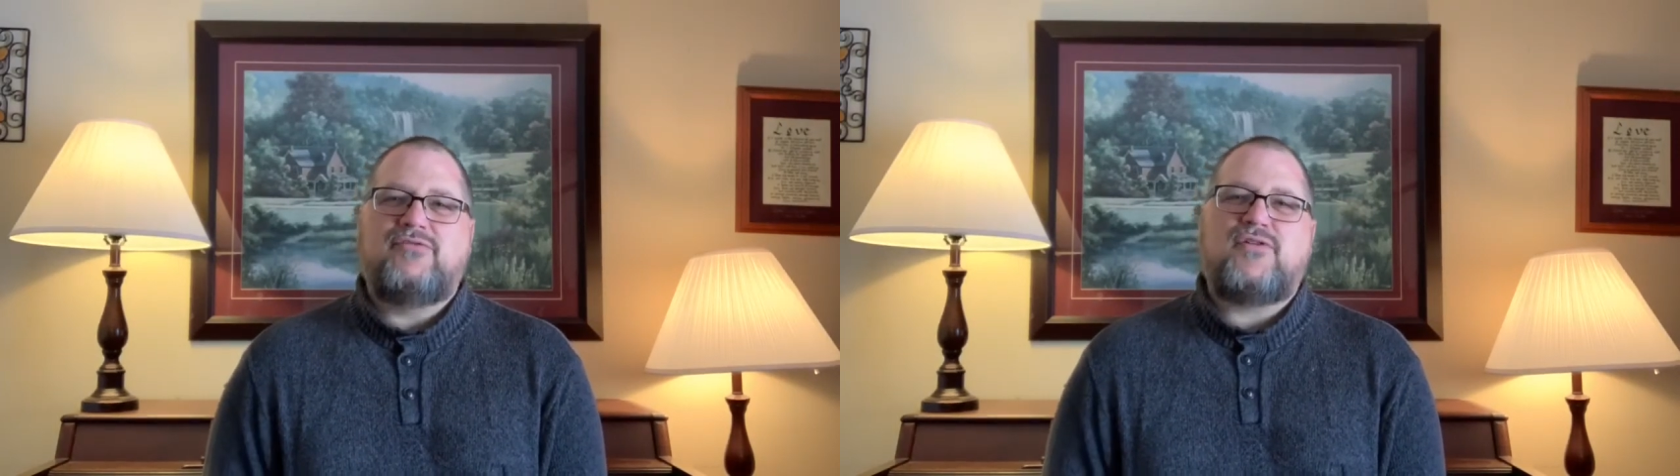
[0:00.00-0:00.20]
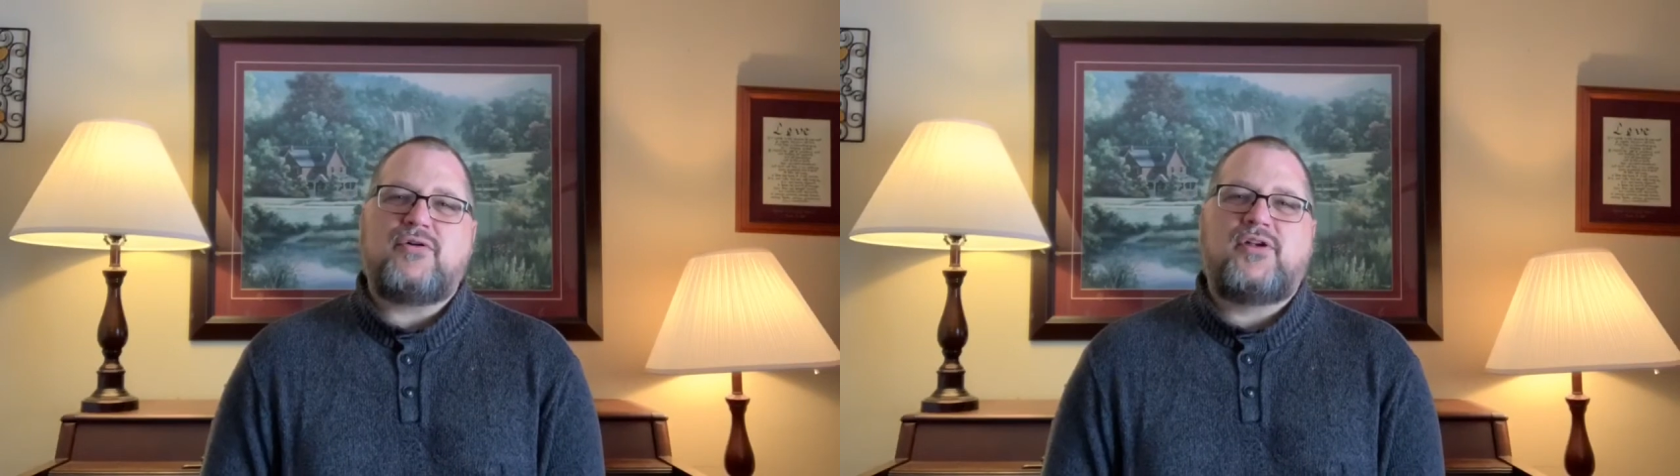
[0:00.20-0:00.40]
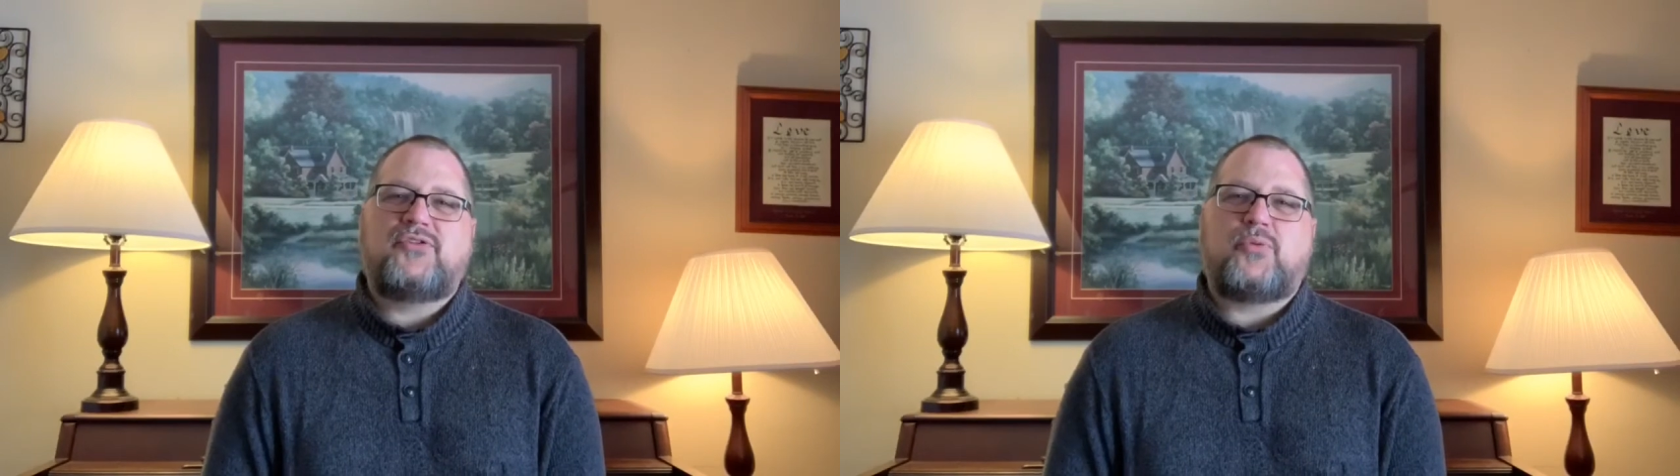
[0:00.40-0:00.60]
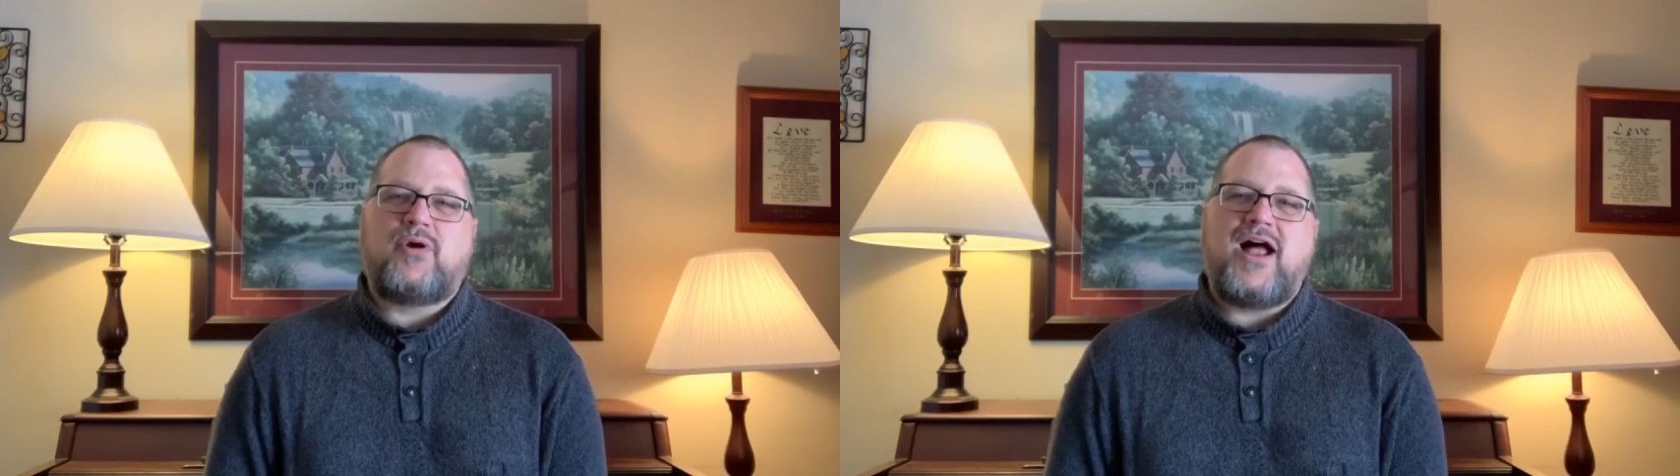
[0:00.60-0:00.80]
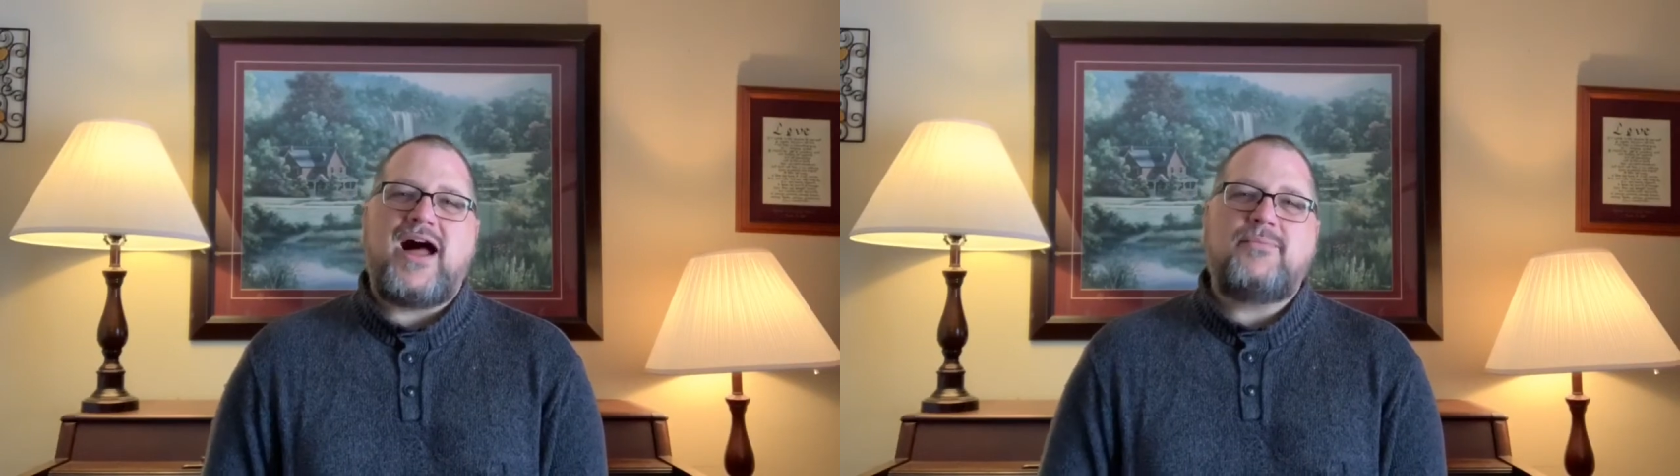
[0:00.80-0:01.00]
focus
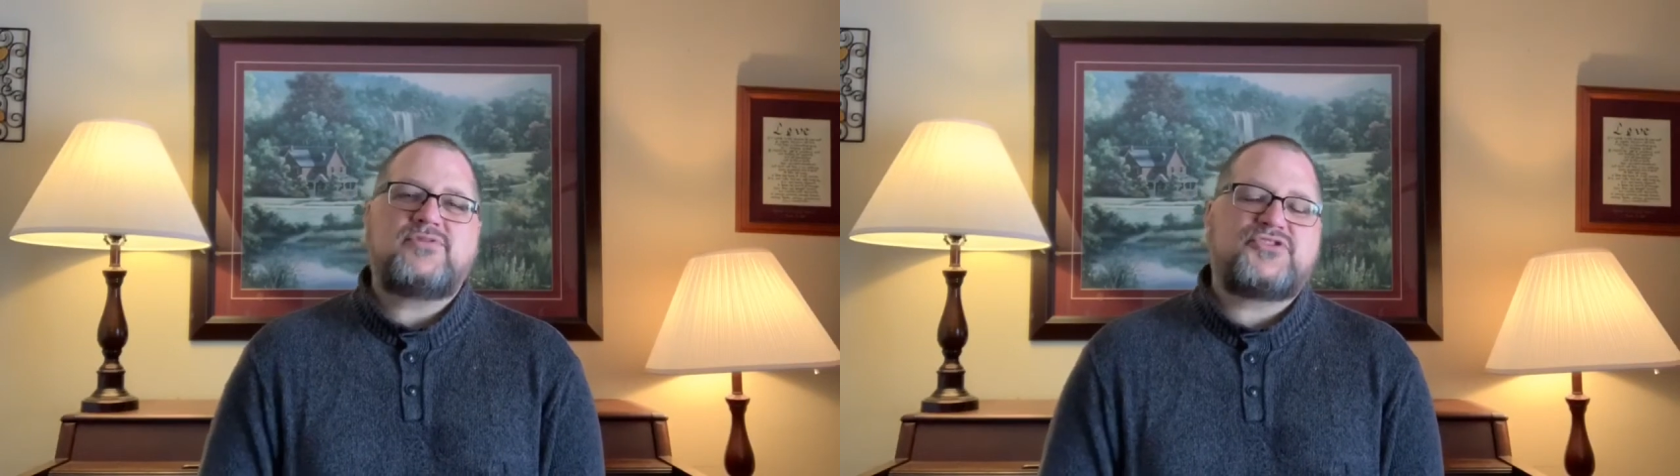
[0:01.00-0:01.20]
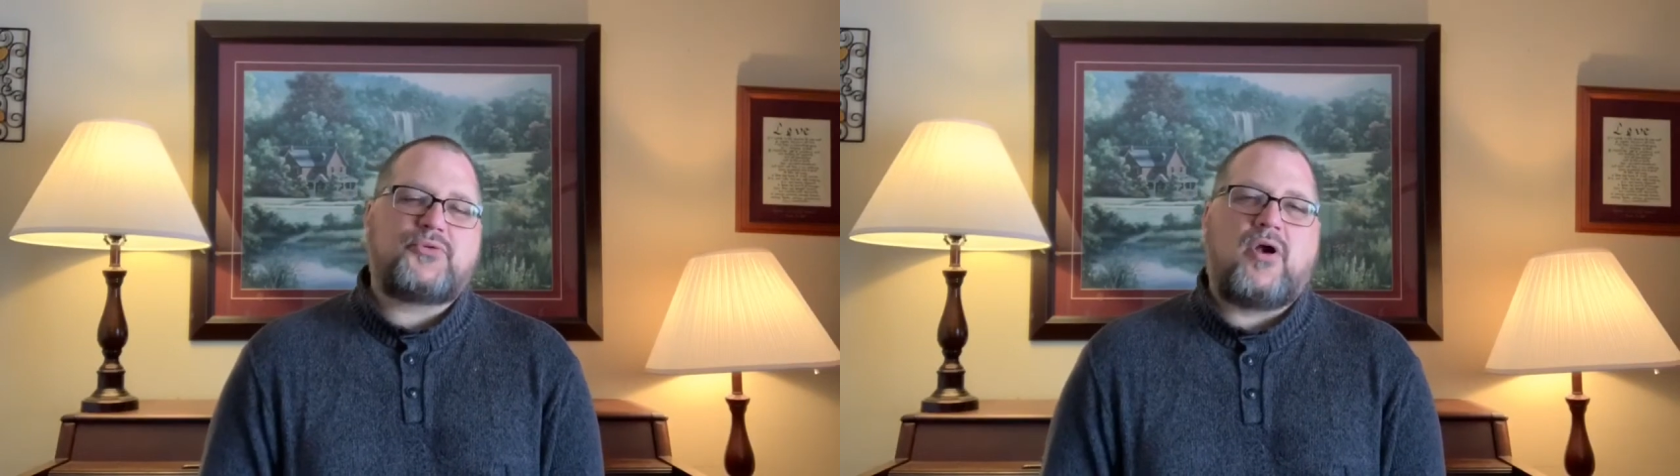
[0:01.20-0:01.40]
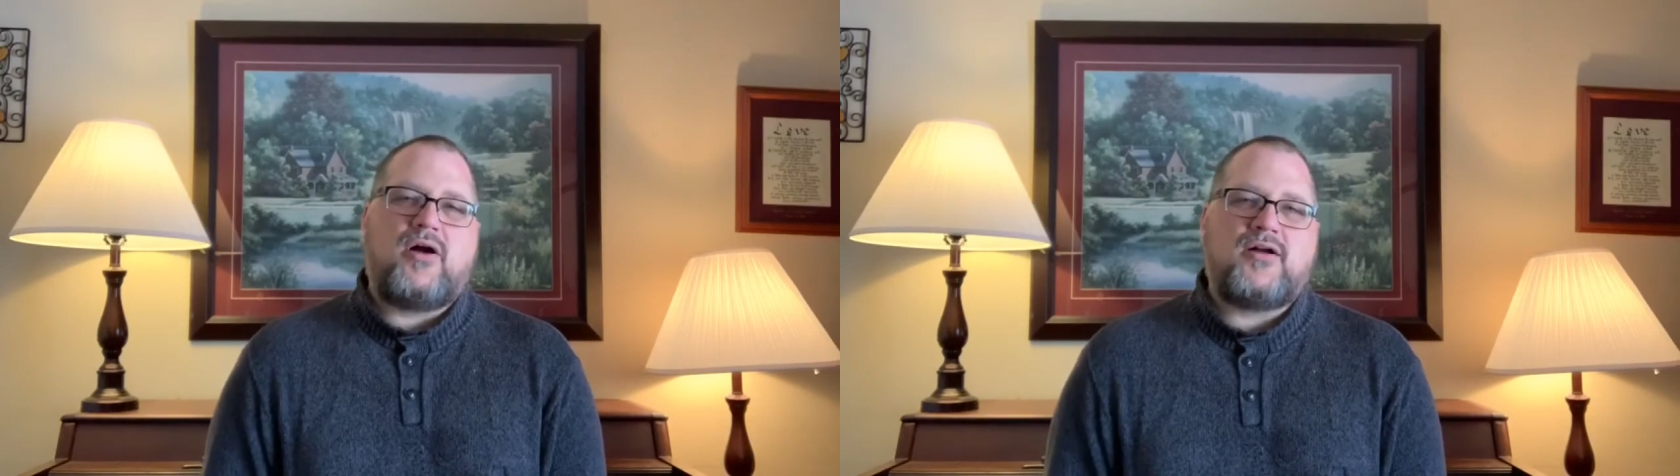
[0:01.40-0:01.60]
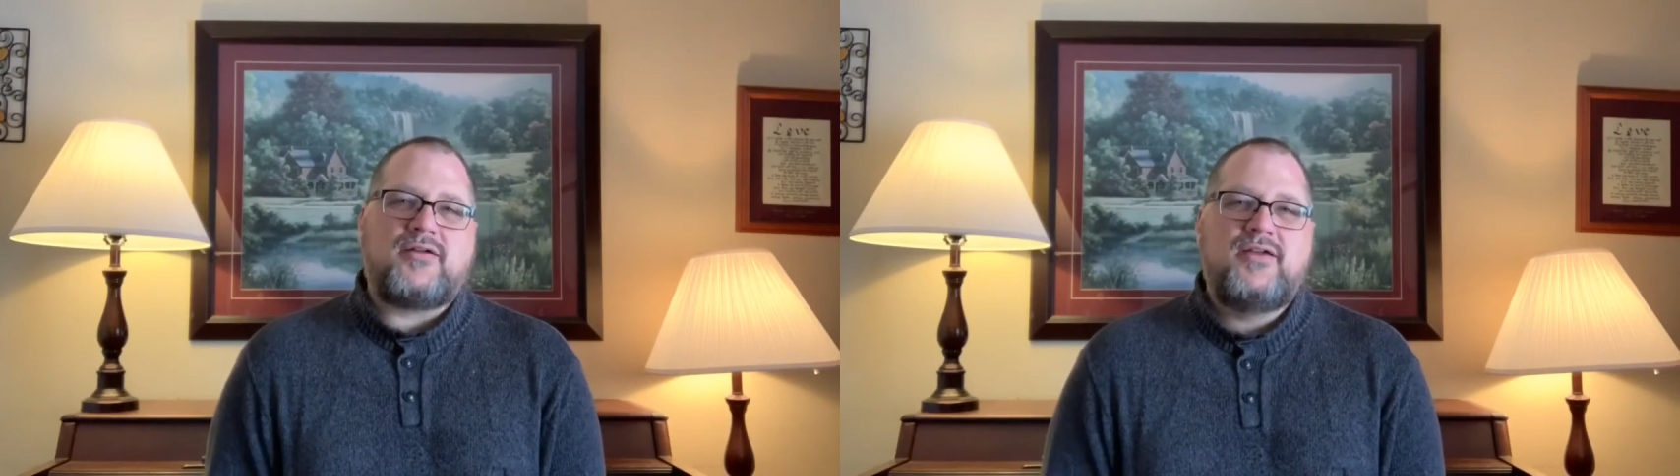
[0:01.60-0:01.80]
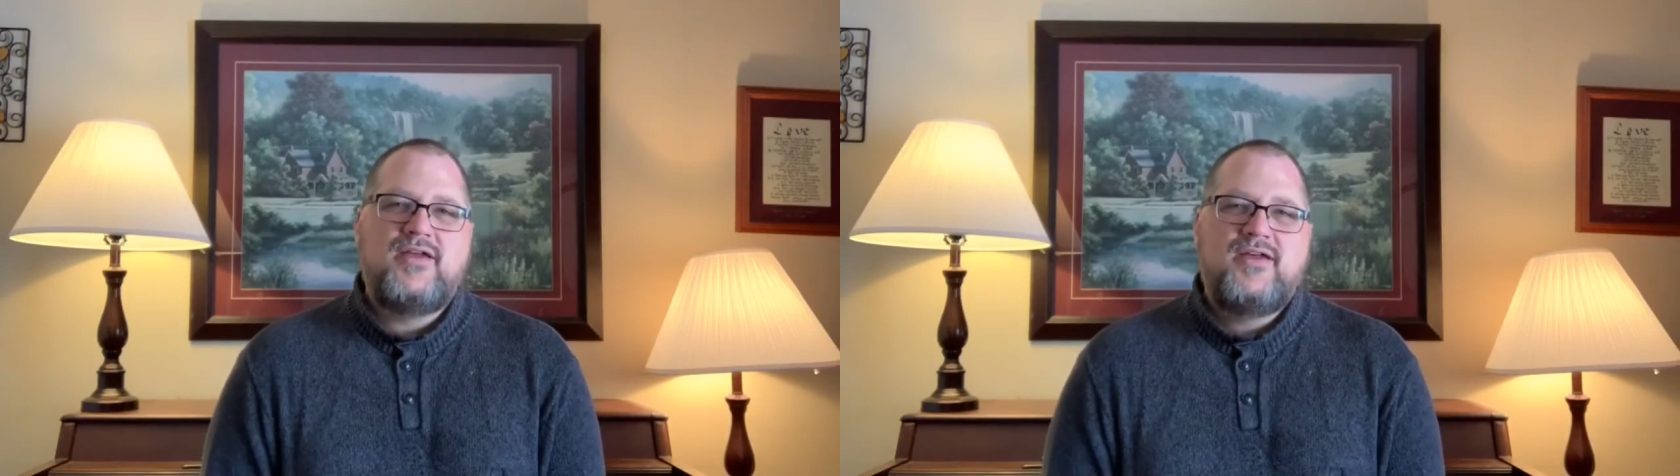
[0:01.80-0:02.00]
where I'm strong